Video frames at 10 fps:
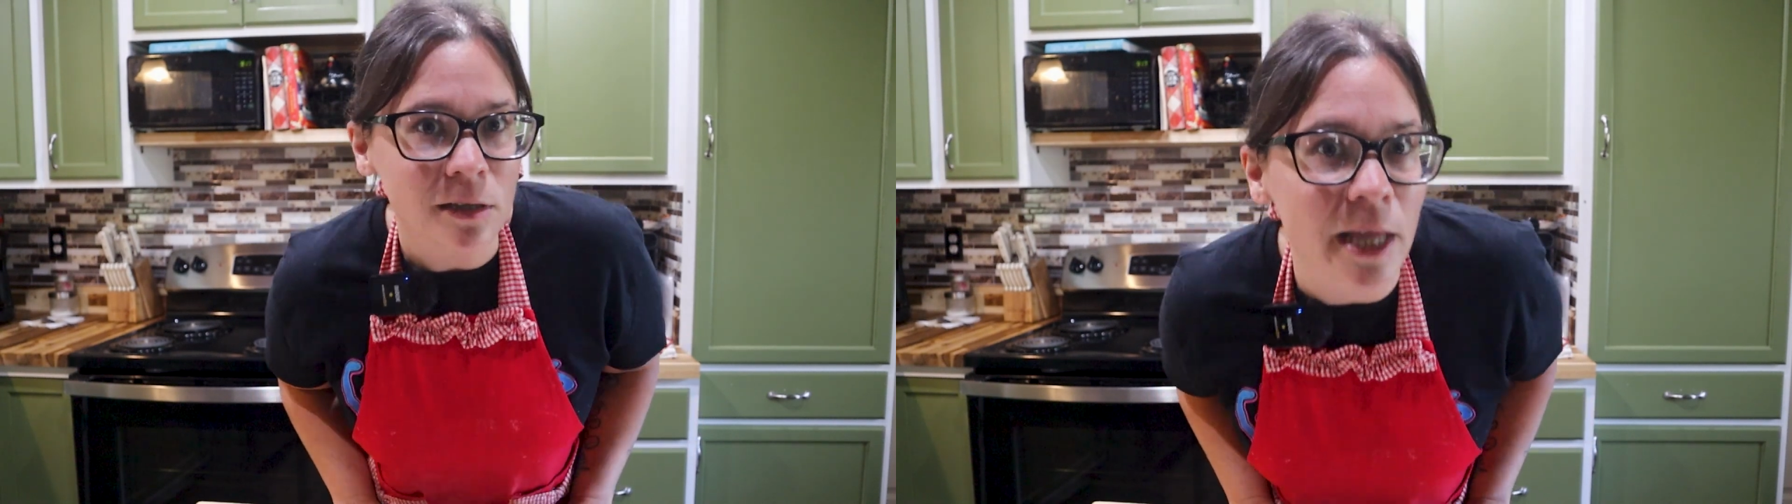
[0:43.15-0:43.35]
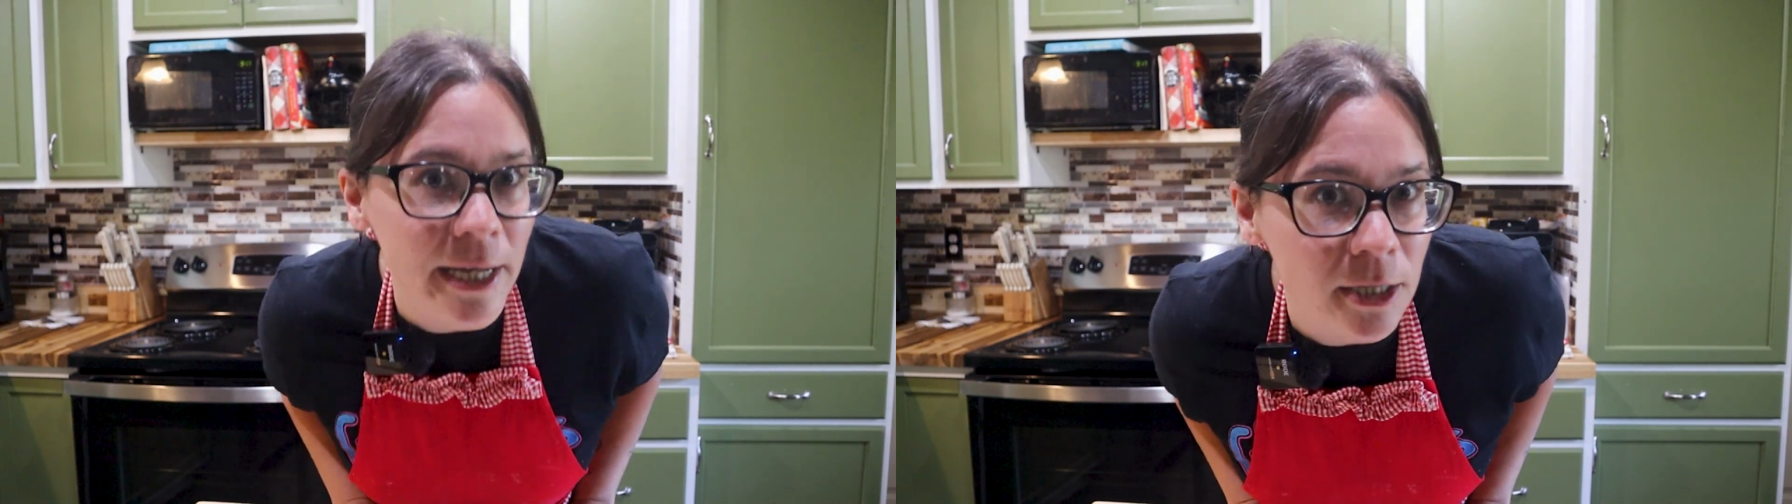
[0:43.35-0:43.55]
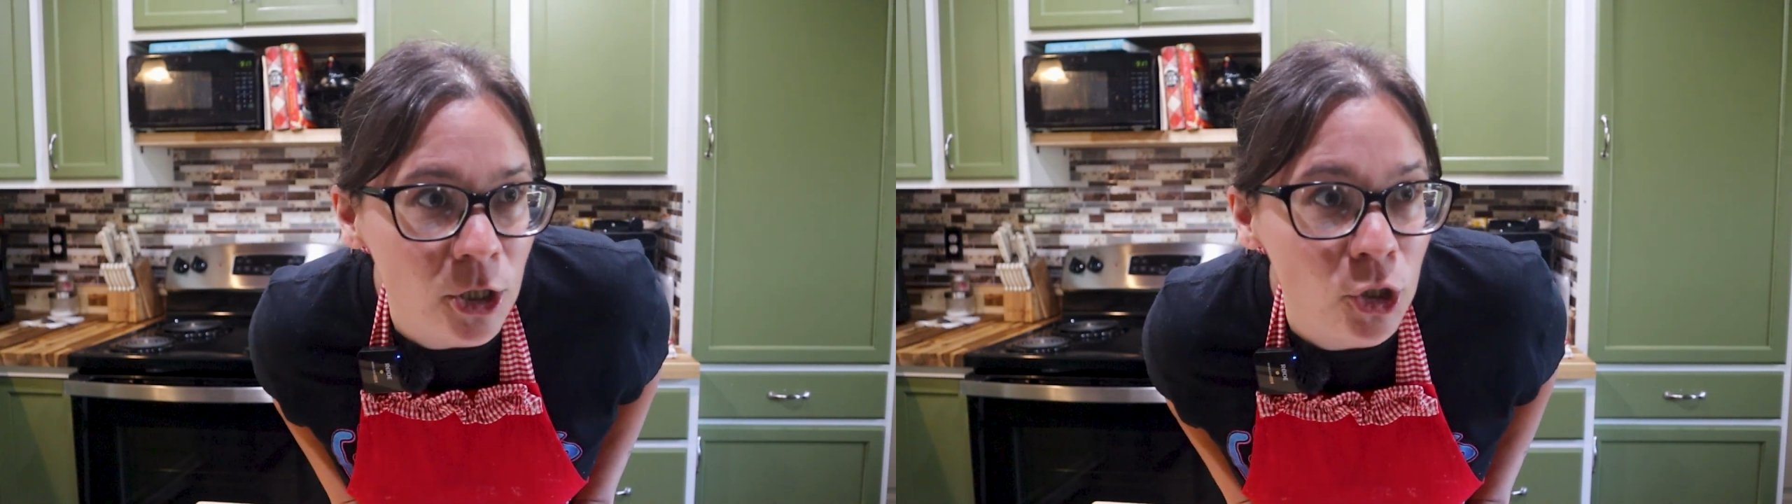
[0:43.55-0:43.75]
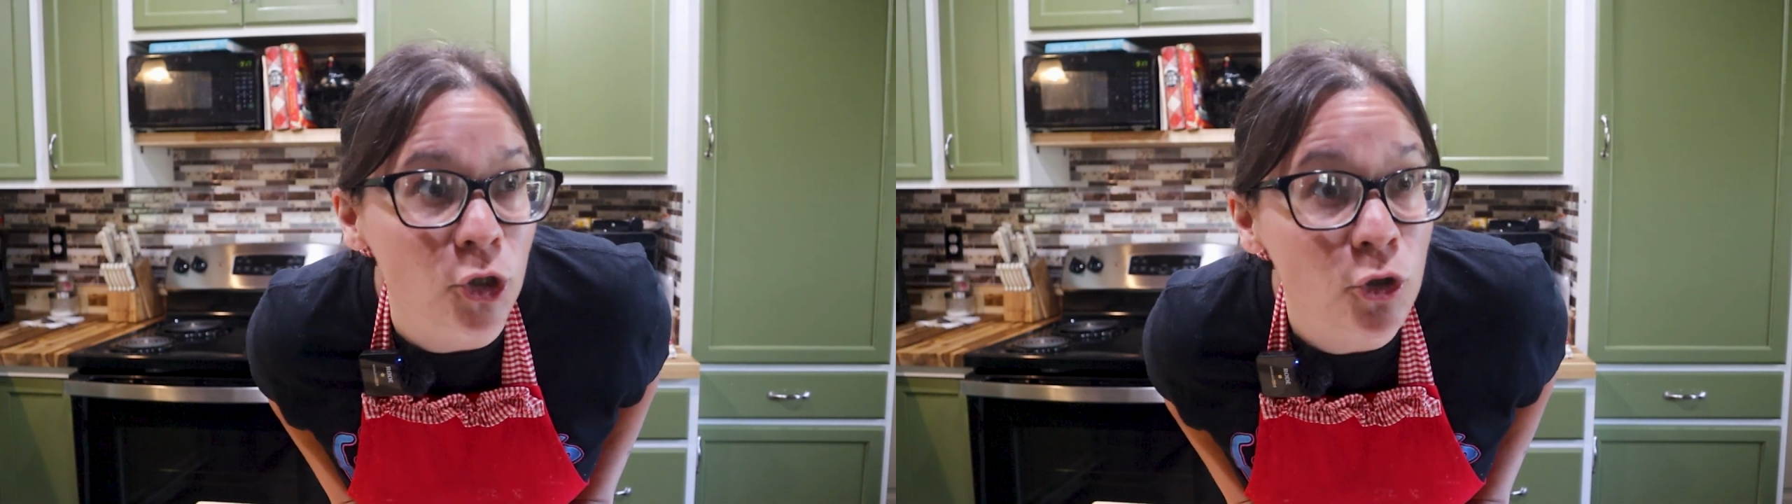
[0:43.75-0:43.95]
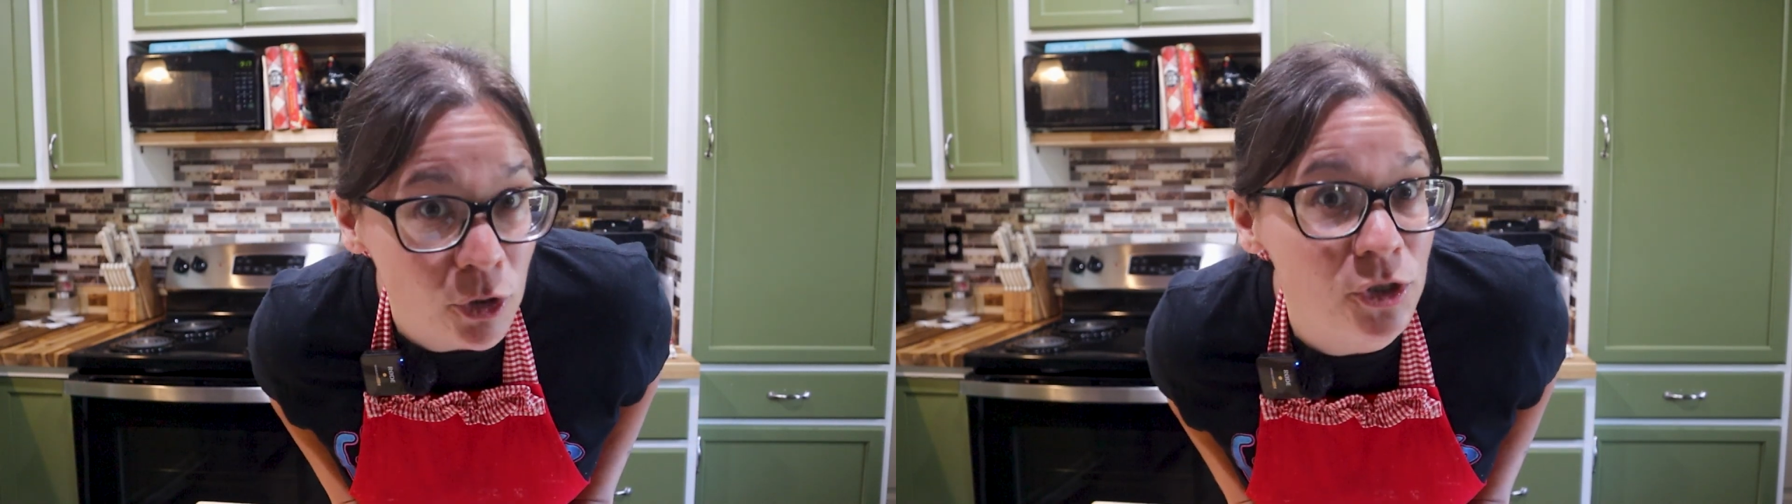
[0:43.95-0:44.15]
Like
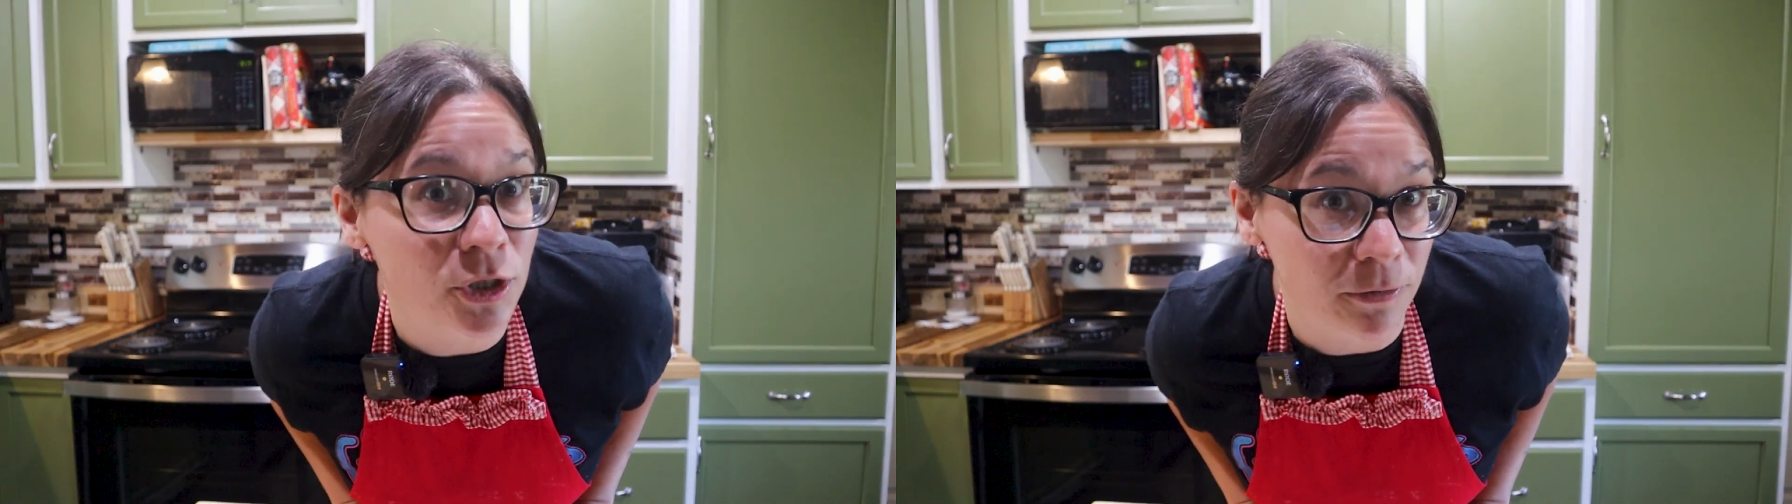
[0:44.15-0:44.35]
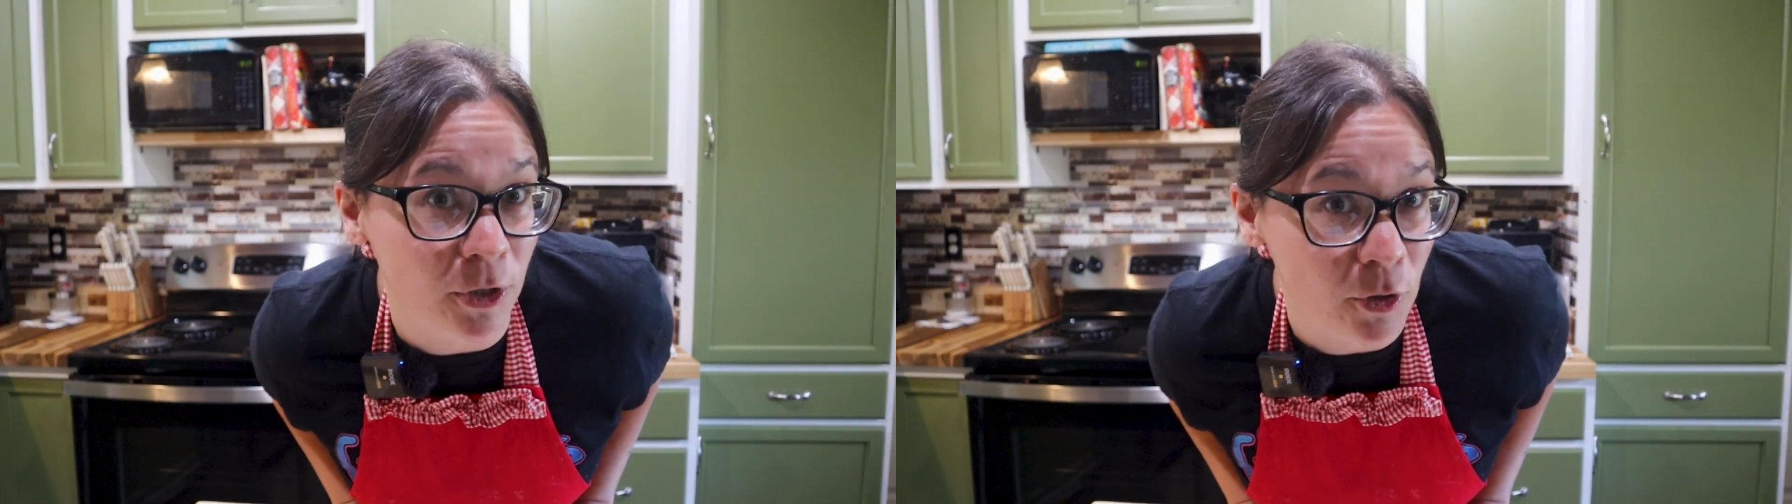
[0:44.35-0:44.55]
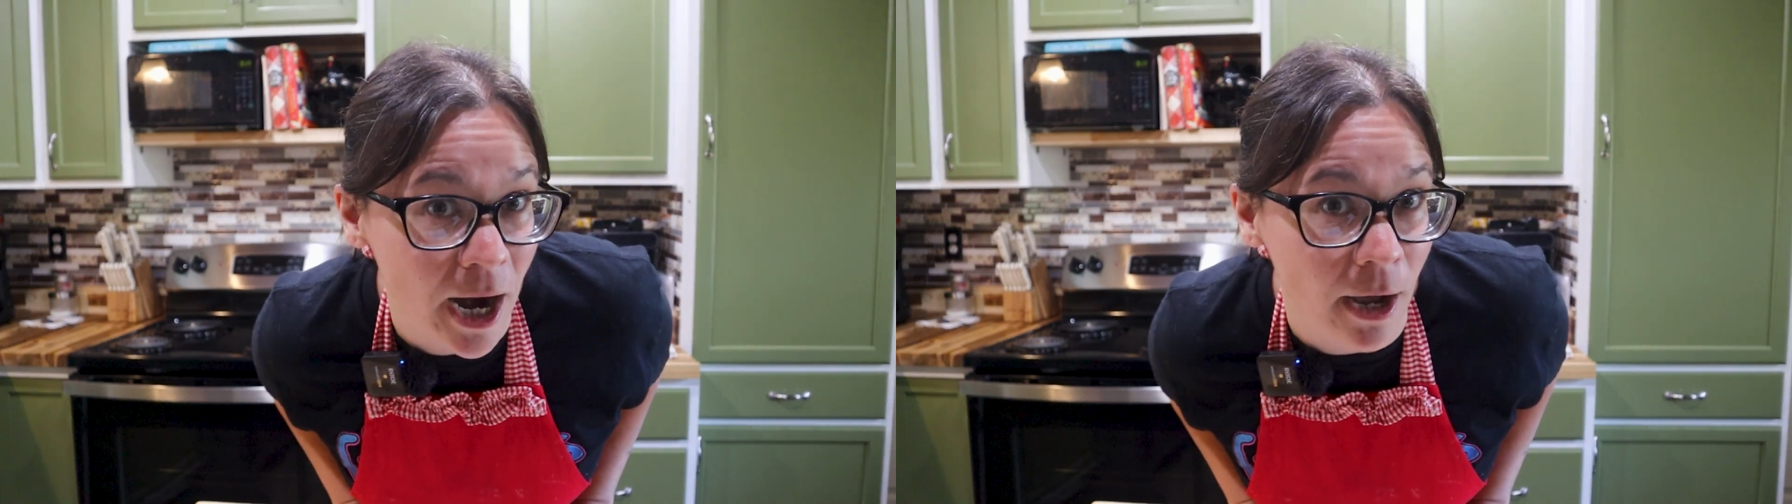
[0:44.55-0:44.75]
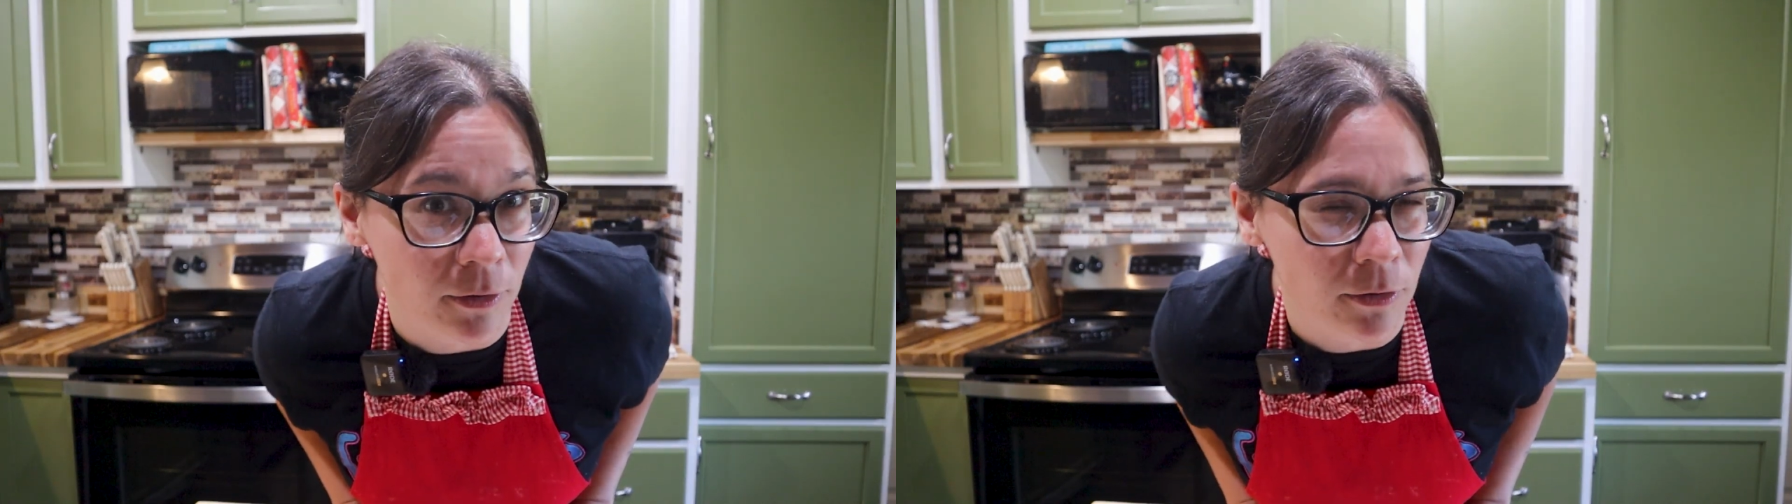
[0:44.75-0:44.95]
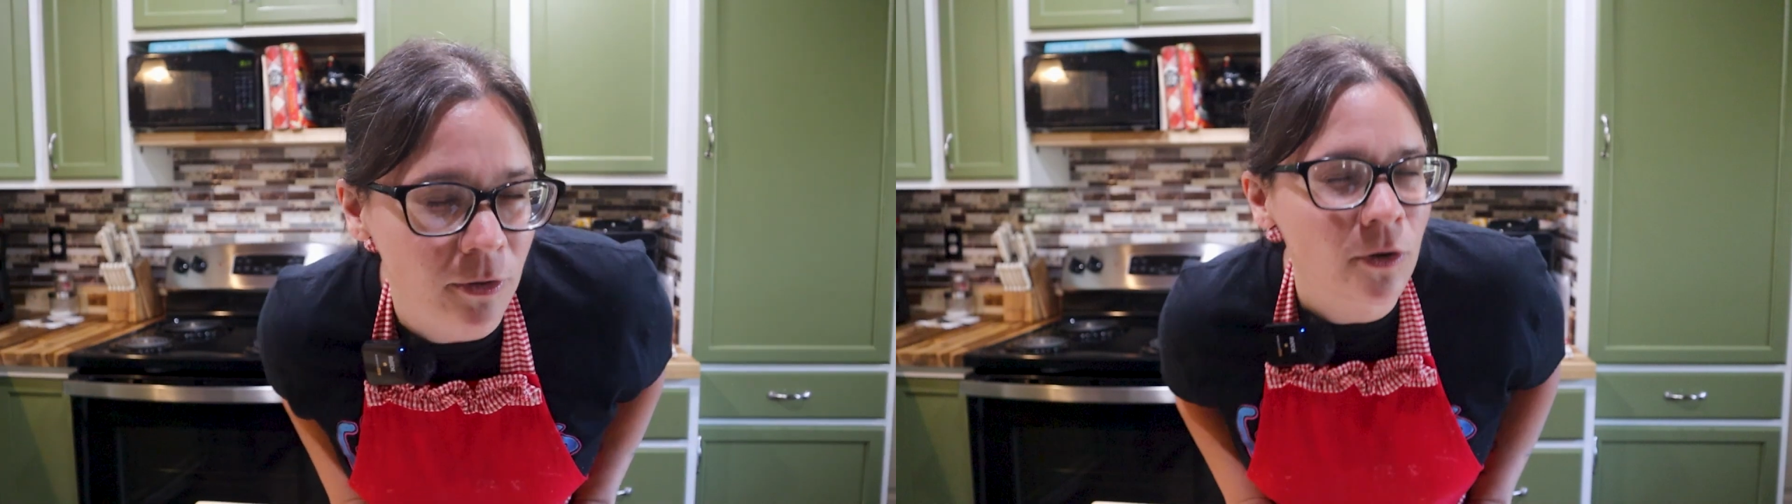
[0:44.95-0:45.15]
you deserve a crown,